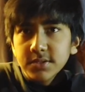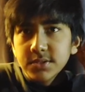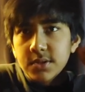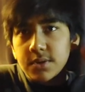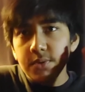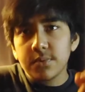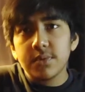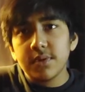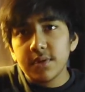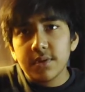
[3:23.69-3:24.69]
So
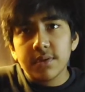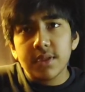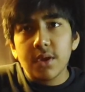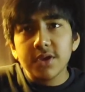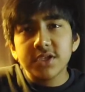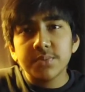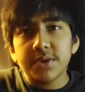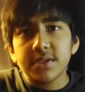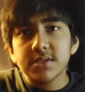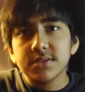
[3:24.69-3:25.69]
the
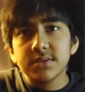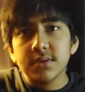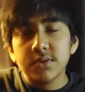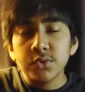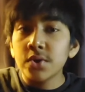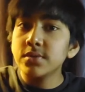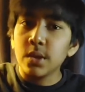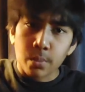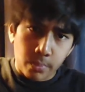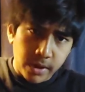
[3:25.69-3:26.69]
Ottomans thought
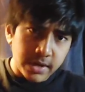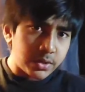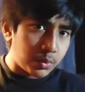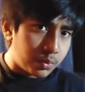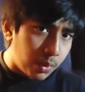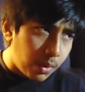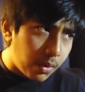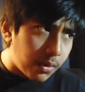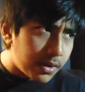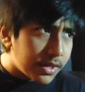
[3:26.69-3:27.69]
they were ready to
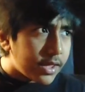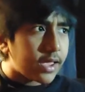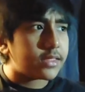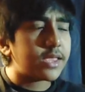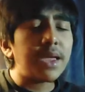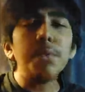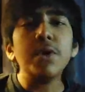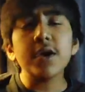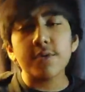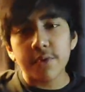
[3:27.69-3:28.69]
war, and they
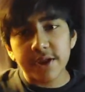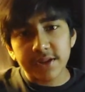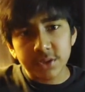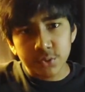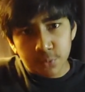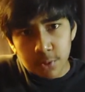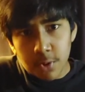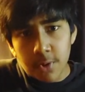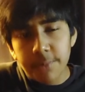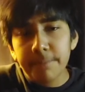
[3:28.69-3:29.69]
were ready to war,
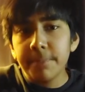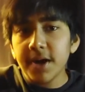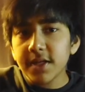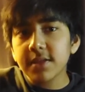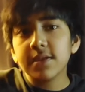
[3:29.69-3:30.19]
but